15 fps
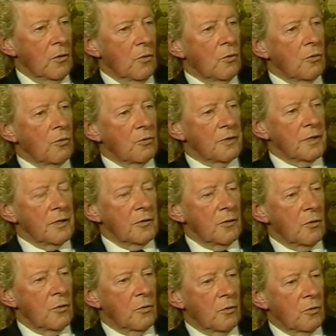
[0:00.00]
All
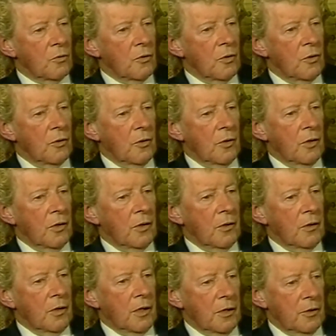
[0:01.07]

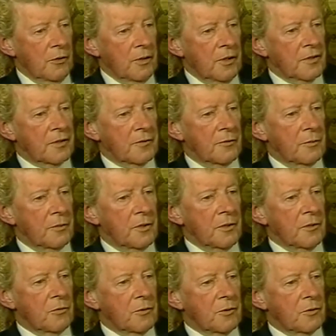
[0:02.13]
areas of the
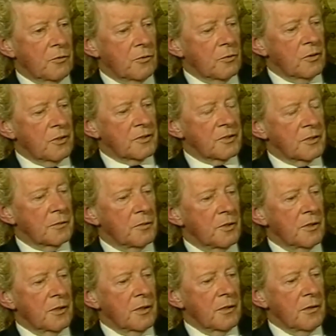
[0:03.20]
body, all the organs of the
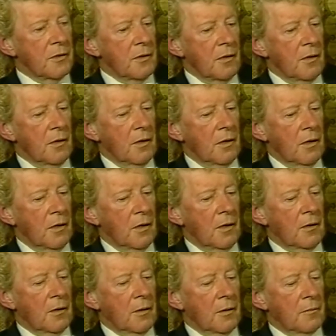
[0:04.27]
body
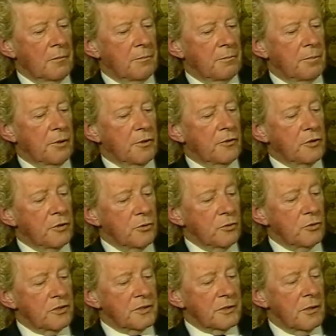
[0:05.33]

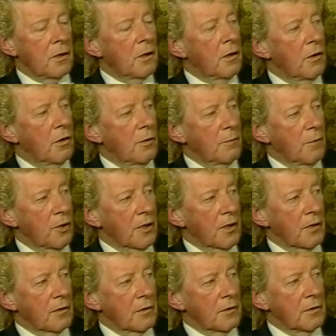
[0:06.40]
produce a harmonic,
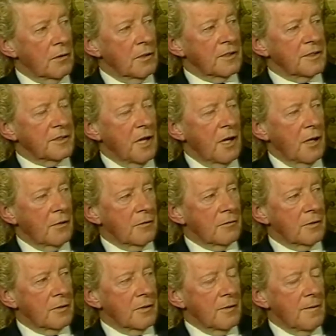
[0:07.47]
a
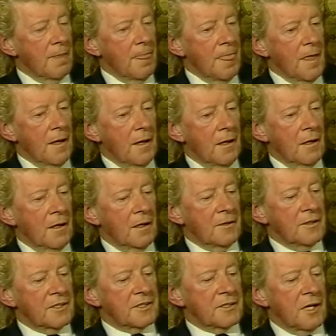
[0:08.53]
sound.
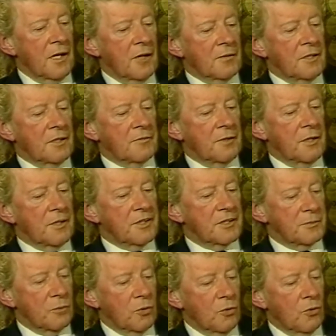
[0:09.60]
This sound is very
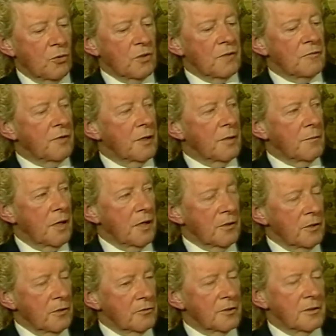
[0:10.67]
small and very
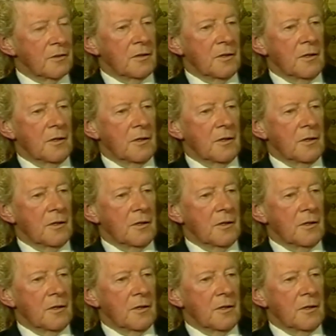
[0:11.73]
minute.